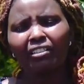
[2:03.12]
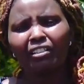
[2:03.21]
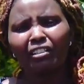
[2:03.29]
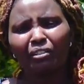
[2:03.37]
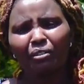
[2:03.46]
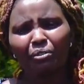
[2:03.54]

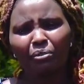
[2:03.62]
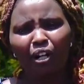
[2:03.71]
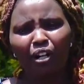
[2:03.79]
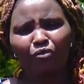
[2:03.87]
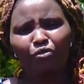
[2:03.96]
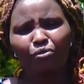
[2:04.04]
then you
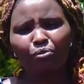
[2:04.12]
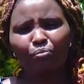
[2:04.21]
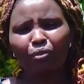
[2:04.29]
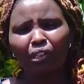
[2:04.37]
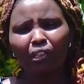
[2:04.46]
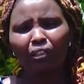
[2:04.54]
have to
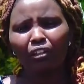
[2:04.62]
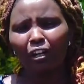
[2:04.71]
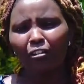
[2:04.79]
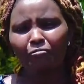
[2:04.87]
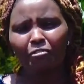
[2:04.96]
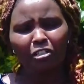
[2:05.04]
be
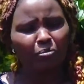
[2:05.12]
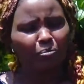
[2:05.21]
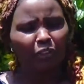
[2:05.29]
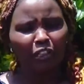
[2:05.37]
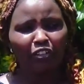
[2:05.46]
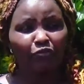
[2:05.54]
a very
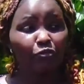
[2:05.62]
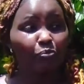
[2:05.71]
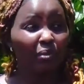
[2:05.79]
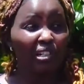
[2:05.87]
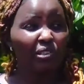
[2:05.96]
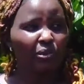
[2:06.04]
prayerful
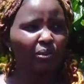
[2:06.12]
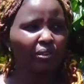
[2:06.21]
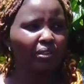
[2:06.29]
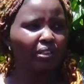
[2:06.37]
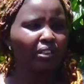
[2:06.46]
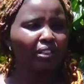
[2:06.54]
person.
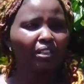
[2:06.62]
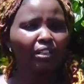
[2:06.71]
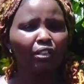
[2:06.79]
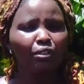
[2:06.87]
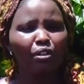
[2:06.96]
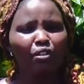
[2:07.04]
Mm.
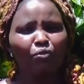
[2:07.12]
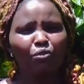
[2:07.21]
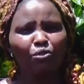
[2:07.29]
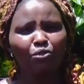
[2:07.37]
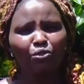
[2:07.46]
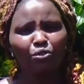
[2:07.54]
You have
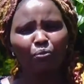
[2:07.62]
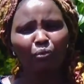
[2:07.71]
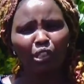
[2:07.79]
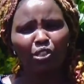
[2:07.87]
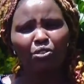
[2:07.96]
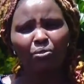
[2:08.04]
also to
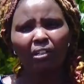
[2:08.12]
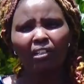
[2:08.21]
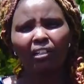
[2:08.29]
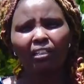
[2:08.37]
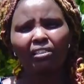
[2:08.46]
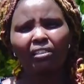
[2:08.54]
make sure
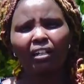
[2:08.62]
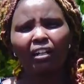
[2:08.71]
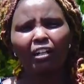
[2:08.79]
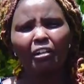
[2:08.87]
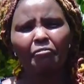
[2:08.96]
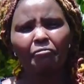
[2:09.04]
that
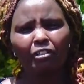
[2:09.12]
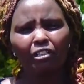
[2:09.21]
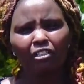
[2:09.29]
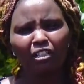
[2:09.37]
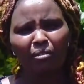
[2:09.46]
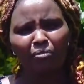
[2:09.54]
uh, every
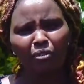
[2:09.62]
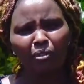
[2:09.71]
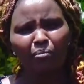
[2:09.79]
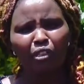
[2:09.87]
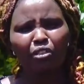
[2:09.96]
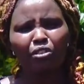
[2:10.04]
time you're
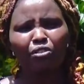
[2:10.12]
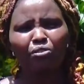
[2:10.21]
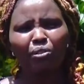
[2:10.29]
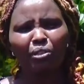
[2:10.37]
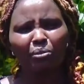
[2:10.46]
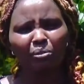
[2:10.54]
making
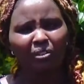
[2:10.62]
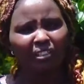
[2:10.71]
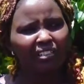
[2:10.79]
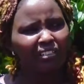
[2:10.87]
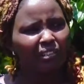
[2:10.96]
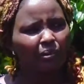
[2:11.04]
sure you're
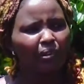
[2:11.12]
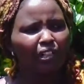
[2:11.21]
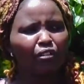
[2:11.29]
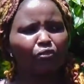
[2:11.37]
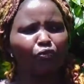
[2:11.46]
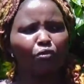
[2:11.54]
reading the
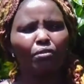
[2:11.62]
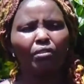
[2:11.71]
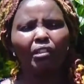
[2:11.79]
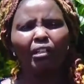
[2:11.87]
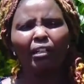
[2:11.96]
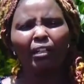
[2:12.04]
Word of
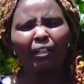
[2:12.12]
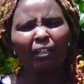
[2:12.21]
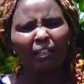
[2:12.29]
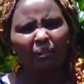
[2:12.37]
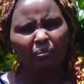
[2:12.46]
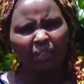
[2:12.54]
God,
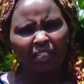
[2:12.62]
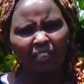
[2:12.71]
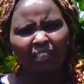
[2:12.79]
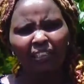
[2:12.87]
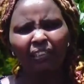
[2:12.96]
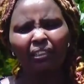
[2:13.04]
day by
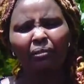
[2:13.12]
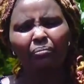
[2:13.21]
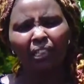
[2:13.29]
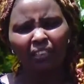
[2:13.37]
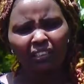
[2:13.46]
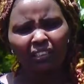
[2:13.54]
day, day
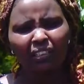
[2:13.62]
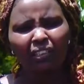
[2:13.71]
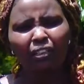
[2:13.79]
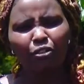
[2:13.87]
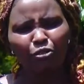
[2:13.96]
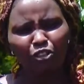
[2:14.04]
by day,
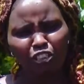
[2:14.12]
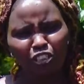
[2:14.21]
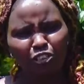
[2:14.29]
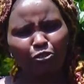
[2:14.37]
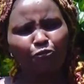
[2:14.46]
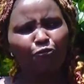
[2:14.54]

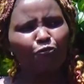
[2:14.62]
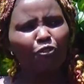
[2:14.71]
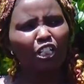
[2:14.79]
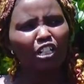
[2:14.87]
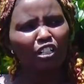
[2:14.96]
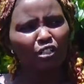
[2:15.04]
continue
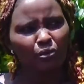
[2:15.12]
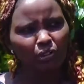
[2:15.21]
feeding